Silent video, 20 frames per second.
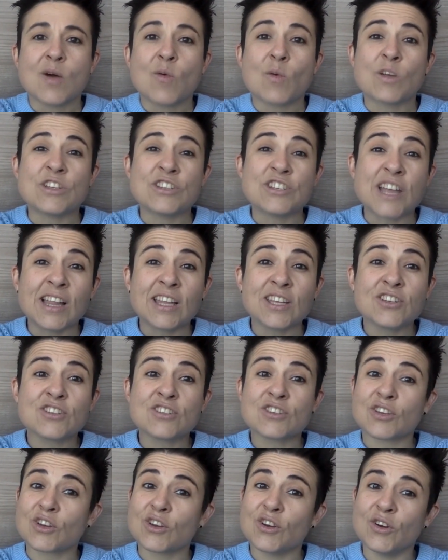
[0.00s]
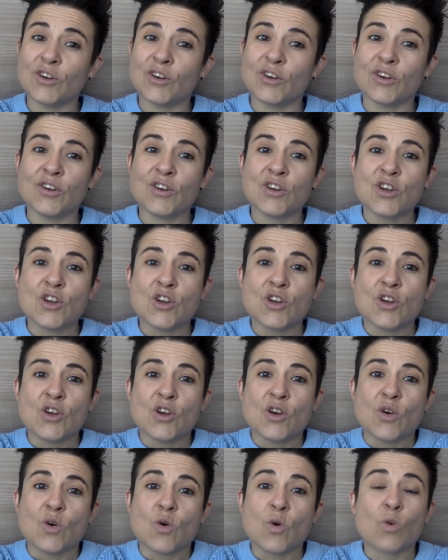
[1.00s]
When challenges occur
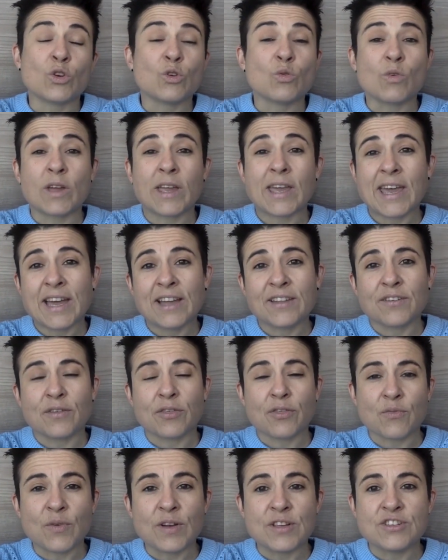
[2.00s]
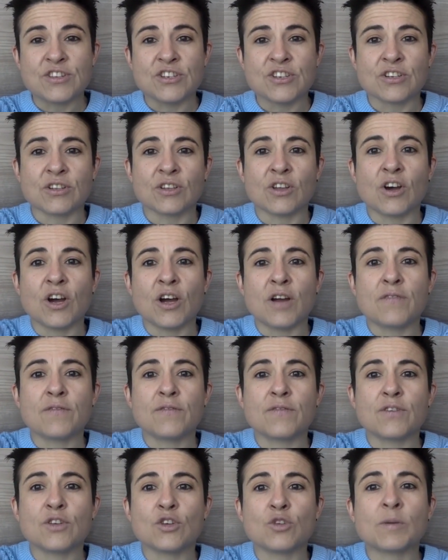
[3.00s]
or you encounter threats in your life,
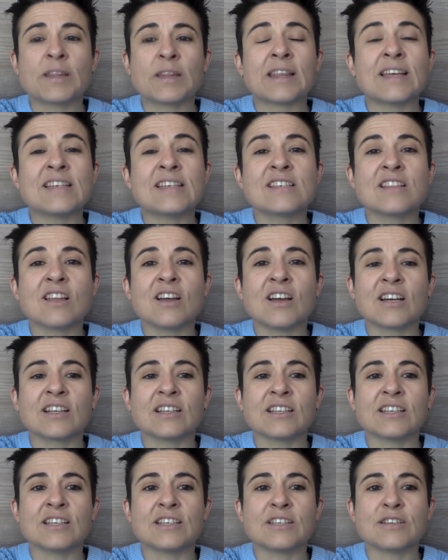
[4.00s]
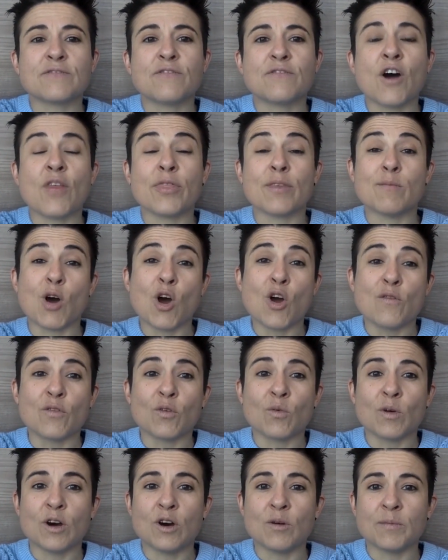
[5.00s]
you'll be less likely to find them
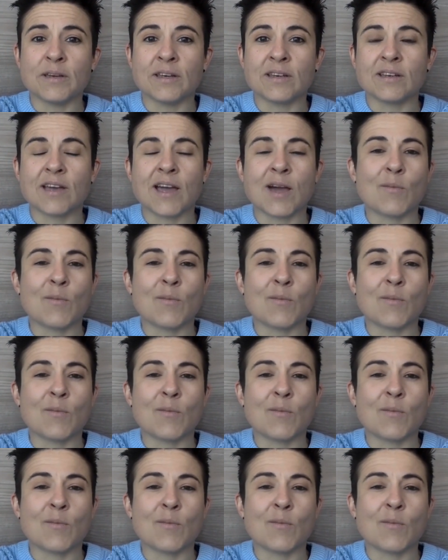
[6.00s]
overwhelming.